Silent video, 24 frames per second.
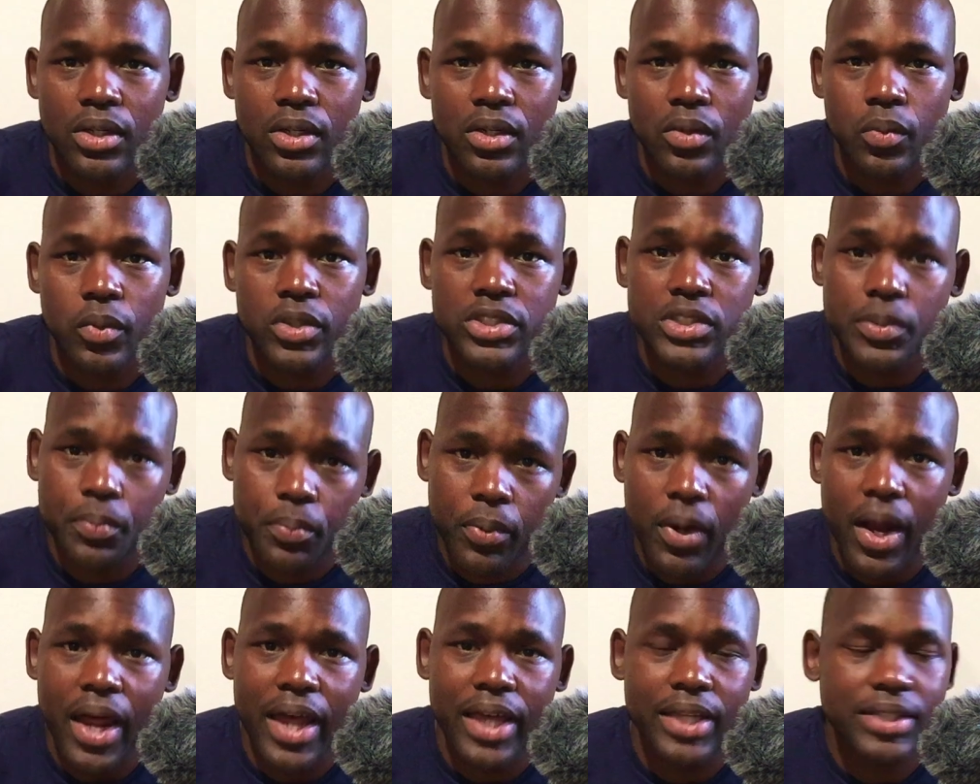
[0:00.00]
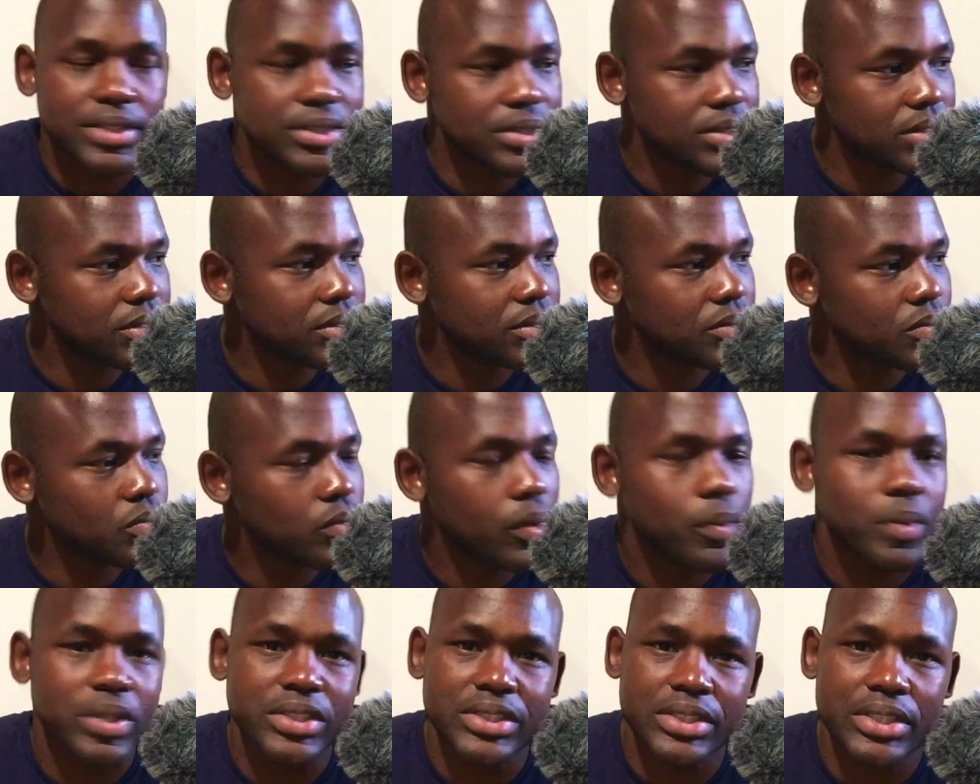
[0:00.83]
we're surprised when
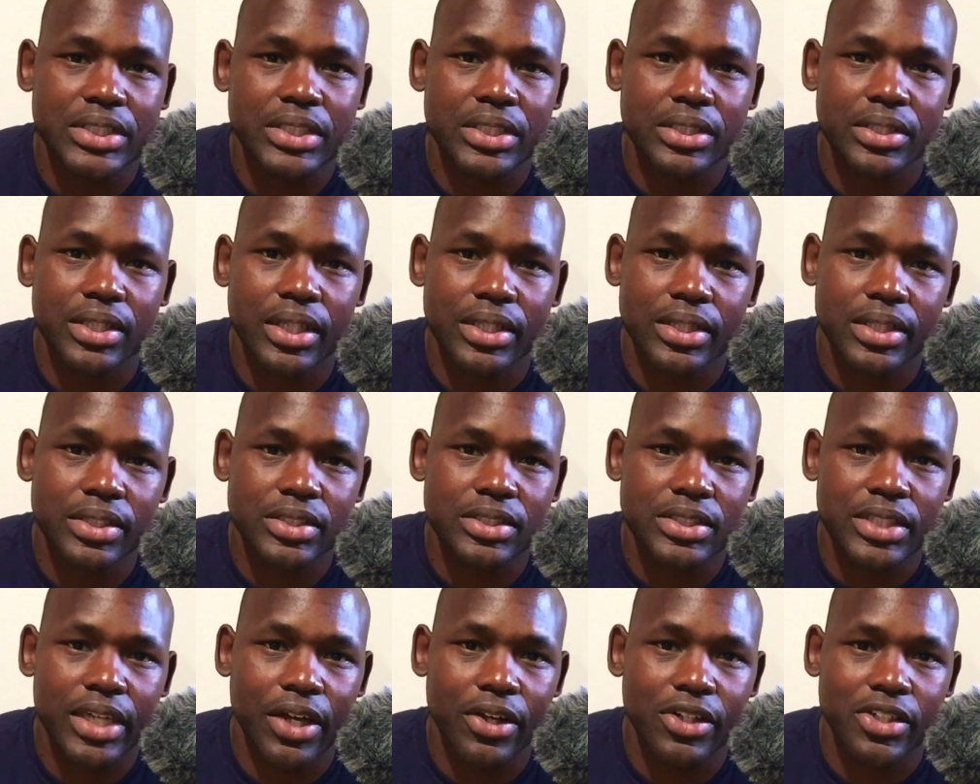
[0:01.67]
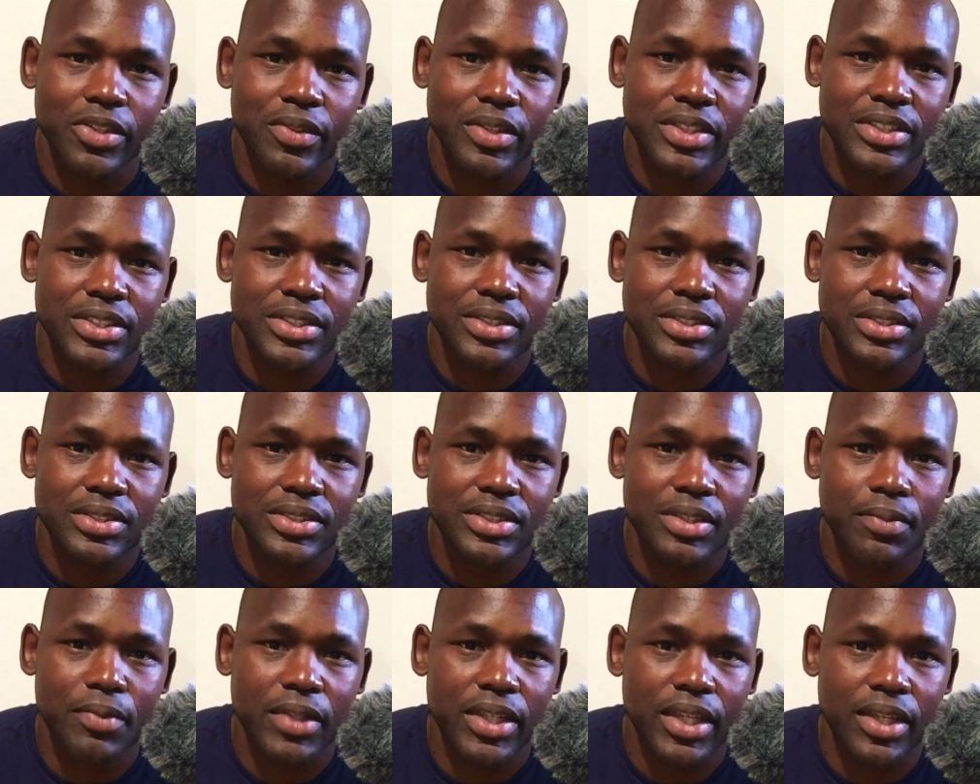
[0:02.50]
we see that this character is
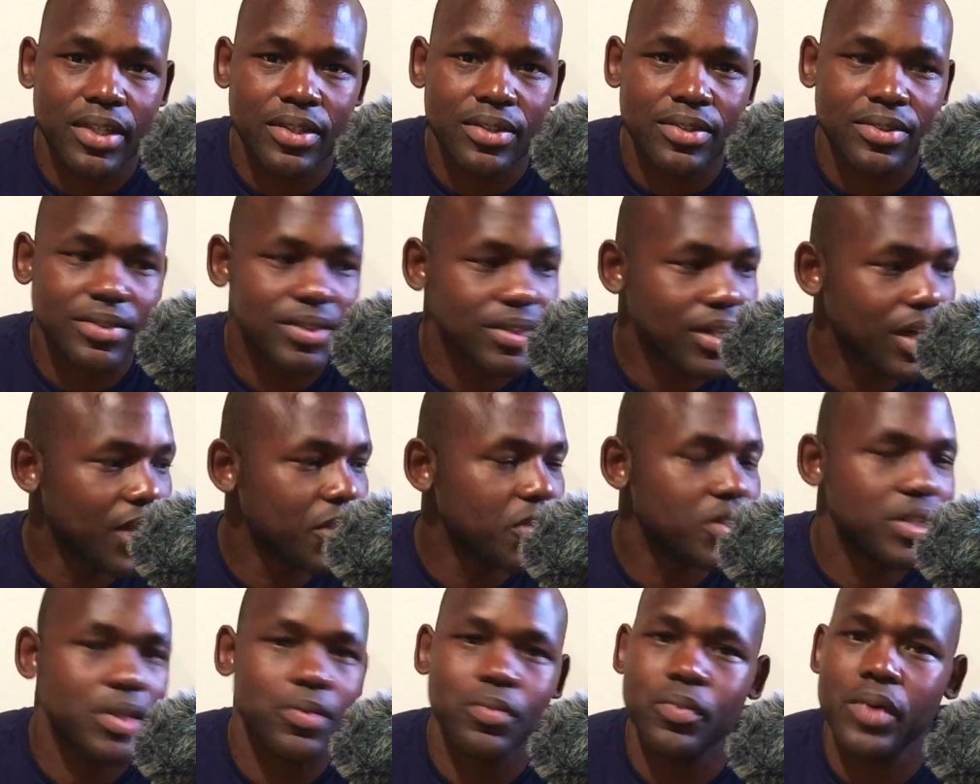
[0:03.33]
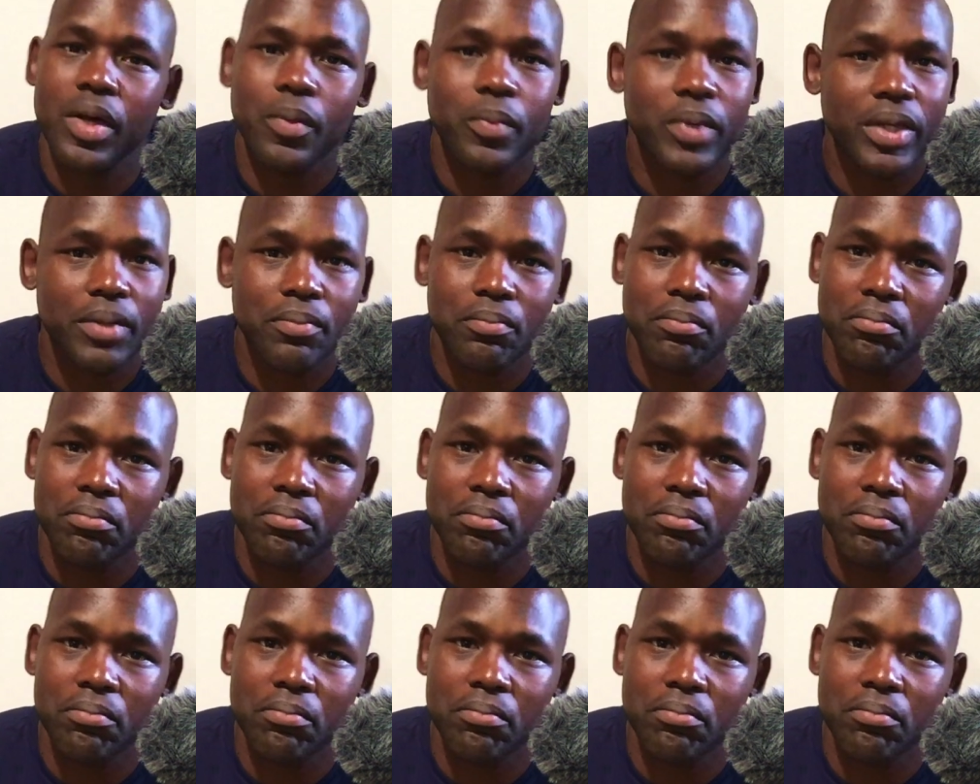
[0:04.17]
something other than what we